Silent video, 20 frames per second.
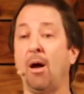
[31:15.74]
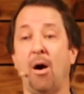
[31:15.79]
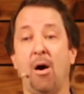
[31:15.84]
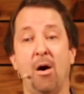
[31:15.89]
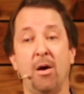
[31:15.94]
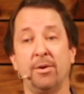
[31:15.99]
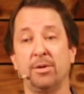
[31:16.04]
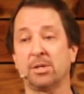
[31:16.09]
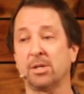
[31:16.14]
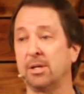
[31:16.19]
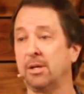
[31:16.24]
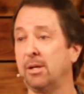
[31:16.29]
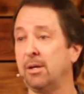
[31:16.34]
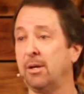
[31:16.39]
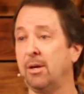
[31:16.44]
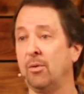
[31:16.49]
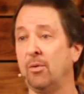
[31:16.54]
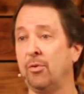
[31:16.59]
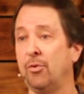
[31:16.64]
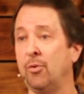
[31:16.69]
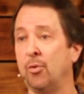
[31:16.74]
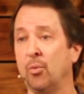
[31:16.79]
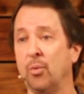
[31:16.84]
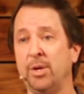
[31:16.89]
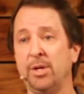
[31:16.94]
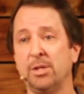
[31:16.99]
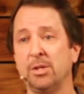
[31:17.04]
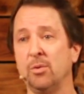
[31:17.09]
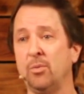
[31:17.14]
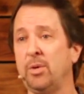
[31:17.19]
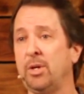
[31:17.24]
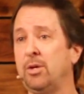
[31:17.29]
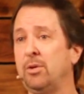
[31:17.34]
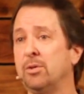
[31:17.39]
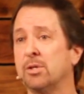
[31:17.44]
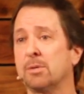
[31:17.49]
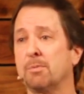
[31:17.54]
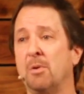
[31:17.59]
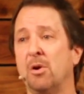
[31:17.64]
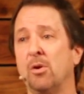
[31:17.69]
Honestly, the reason we
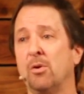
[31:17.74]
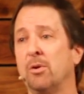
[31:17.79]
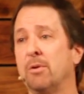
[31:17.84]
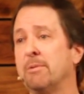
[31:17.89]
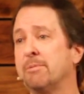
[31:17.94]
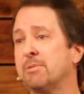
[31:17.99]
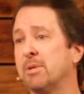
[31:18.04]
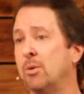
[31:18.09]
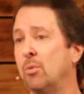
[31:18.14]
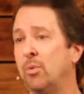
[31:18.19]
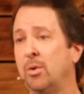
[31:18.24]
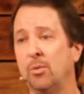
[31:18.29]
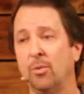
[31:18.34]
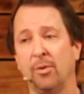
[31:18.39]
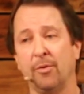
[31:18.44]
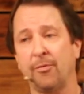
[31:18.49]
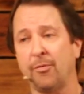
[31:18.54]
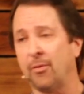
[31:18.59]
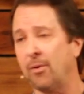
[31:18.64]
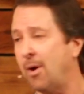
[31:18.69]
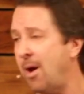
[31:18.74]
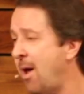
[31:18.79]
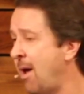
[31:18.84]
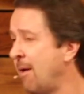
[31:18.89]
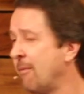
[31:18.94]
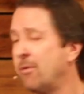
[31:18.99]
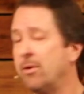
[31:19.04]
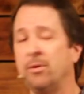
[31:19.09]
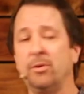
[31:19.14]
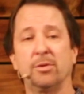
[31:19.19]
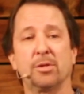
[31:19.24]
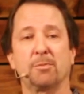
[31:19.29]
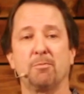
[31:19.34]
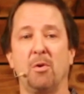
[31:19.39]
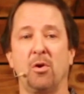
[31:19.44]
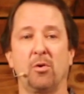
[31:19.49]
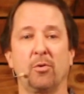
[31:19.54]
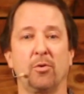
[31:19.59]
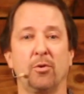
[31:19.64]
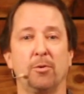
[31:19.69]
do small groups, and we will forever do
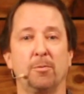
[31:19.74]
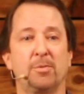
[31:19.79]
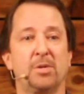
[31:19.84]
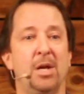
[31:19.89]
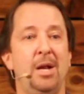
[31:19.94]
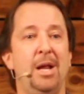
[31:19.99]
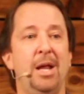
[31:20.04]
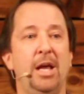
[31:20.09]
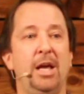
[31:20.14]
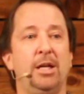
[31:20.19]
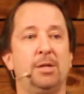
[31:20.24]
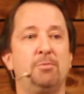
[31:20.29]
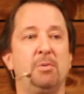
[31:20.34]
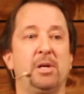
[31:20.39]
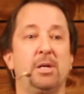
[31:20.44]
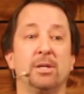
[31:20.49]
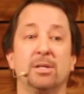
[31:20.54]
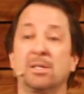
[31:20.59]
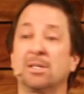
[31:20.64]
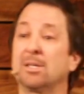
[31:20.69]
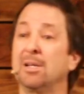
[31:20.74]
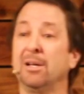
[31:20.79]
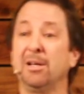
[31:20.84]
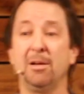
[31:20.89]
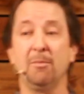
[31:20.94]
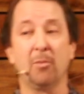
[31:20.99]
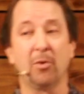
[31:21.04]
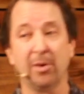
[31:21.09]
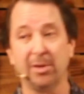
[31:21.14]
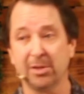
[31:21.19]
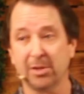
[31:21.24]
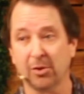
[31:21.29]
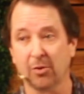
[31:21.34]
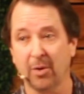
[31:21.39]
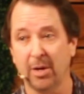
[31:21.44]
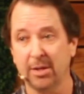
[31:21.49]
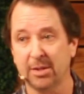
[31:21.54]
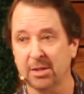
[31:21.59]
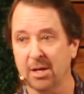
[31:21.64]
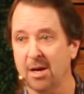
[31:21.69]
small groups, is because Sunday morning is a
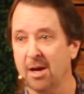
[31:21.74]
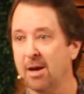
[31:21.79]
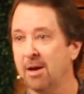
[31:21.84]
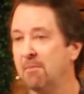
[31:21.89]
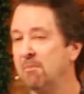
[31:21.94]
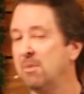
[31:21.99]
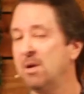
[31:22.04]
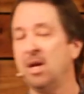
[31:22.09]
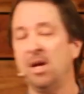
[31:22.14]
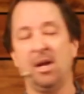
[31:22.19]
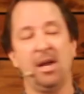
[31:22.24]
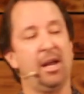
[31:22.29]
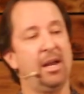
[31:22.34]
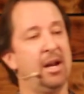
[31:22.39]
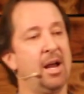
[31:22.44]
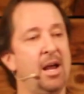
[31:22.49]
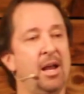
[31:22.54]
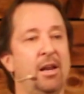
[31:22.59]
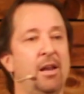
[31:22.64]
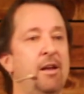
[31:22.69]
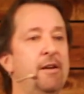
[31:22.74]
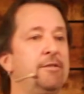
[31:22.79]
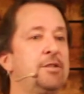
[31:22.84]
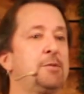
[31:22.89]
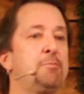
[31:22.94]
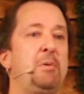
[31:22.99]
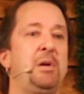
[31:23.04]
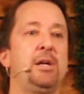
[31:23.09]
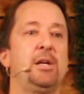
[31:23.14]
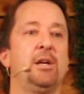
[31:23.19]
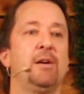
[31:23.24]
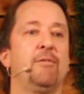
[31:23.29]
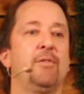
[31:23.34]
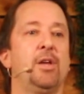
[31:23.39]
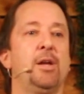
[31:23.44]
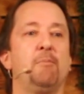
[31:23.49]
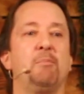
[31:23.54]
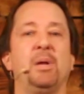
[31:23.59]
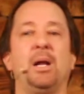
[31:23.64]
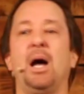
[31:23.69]
great time, and I love speaking and
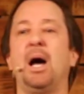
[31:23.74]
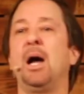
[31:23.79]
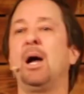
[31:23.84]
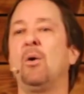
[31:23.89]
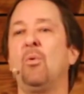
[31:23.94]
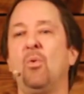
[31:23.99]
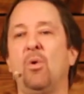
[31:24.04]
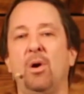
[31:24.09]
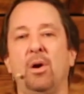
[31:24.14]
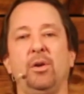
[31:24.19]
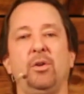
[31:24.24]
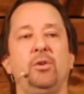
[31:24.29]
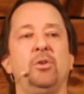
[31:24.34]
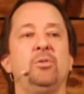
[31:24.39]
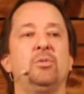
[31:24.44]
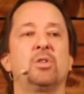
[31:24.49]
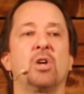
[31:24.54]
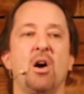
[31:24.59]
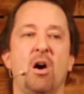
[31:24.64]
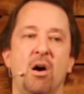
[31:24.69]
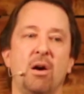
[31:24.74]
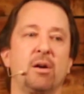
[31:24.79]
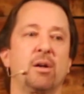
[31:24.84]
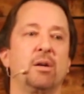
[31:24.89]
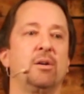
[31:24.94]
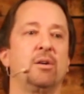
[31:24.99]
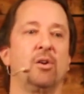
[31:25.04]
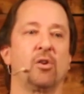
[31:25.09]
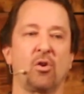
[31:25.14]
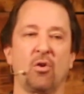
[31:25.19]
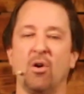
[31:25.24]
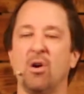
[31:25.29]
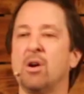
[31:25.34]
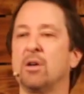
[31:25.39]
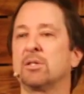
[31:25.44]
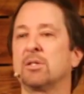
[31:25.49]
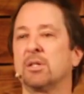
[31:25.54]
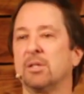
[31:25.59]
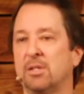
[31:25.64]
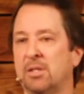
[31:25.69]
everything, but I want you talking
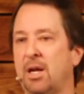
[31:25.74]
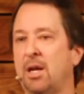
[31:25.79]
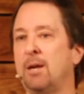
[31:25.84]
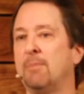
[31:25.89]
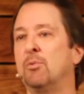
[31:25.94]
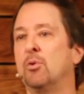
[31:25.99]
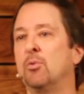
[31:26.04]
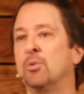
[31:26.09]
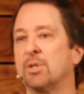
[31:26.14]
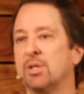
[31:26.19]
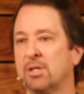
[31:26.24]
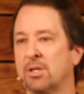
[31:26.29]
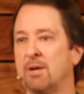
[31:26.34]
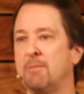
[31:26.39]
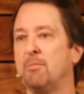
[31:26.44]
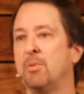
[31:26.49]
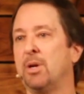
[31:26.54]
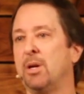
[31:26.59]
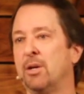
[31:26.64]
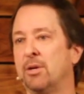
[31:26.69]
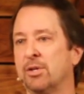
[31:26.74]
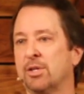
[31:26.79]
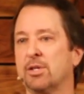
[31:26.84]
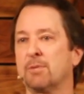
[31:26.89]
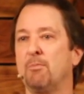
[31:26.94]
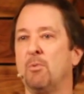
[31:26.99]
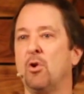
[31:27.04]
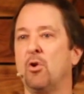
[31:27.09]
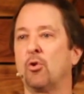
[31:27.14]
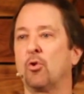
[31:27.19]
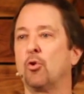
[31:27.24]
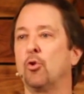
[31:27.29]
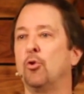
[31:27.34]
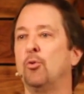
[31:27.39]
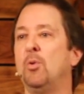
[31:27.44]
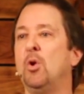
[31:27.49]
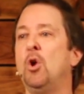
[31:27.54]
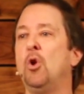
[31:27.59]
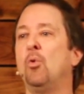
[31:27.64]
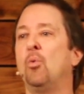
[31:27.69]
across the table with somebody in a small
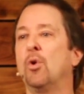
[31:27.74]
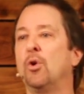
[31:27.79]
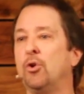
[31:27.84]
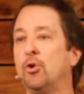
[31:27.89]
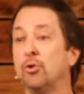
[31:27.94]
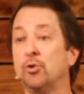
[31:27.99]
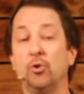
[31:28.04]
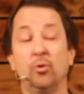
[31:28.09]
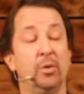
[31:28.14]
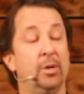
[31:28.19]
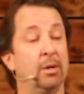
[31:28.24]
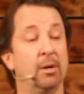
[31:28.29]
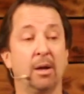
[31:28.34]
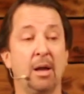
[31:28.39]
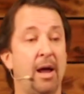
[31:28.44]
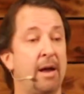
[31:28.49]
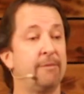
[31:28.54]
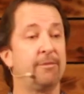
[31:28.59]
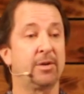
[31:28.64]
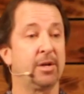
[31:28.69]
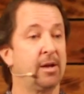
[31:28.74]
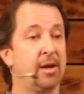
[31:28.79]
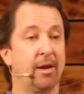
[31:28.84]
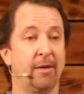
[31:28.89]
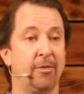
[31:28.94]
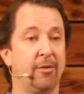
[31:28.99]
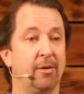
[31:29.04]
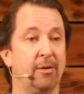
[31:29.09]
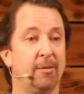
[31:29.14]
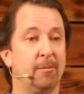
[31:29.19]
group where you're doing life together.